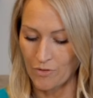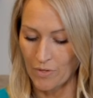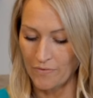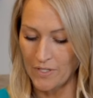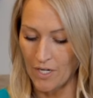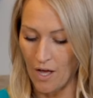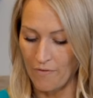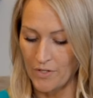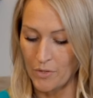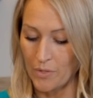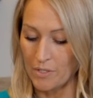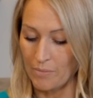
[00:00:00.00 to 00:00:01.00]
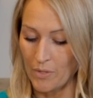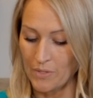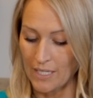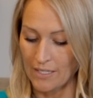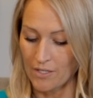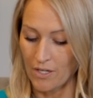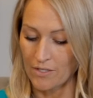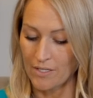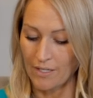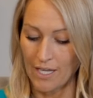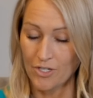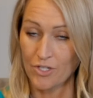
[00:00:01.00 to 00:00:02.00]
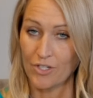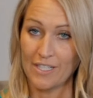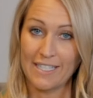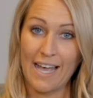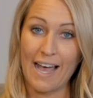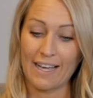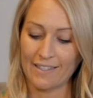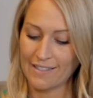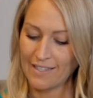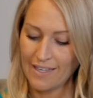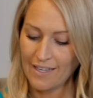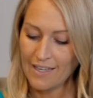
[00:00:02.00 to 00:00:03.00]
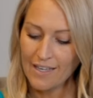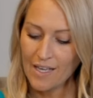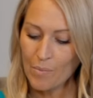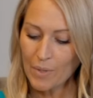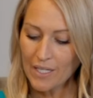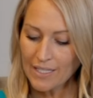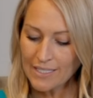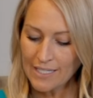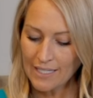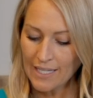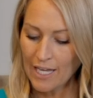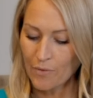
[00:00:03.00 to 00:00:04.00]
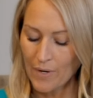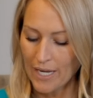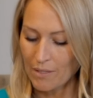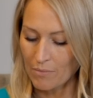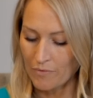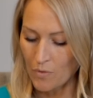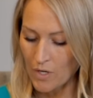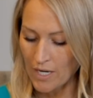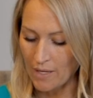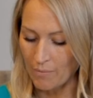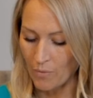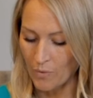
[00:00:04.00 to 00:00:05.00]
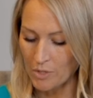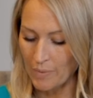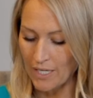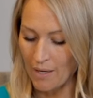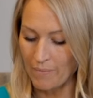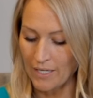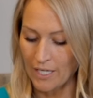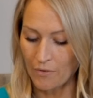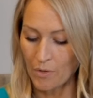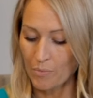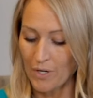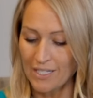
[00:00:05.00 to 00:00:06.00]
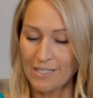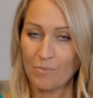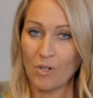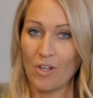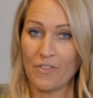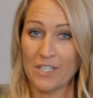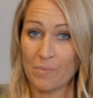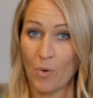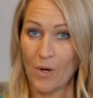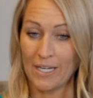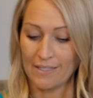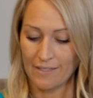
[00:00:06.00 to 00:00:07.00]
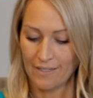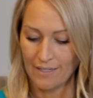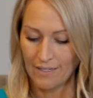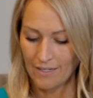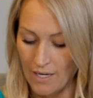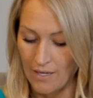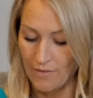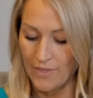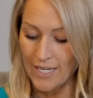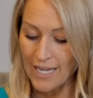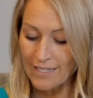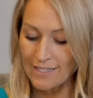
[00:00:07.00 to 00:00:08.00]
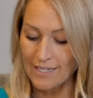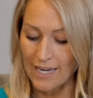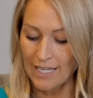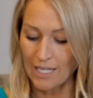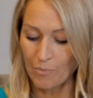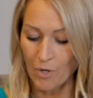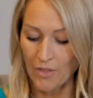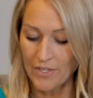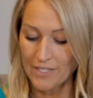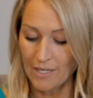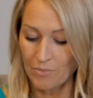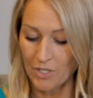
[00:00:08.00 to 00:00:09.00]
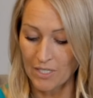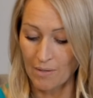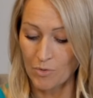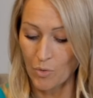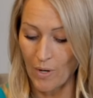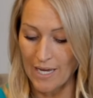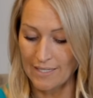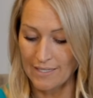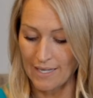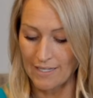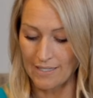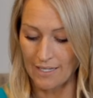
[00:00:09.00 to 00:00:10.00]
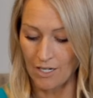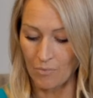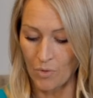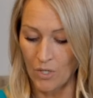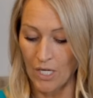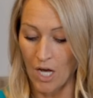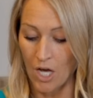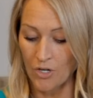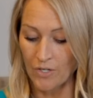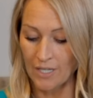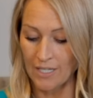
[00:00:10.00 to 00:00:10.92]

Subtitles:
drifted off into his musings on celestial attacks. But Clinton, like Reagan before him, was becoming irrepressible on this point. The next night, he brought the subject up twice at a ceremony honoring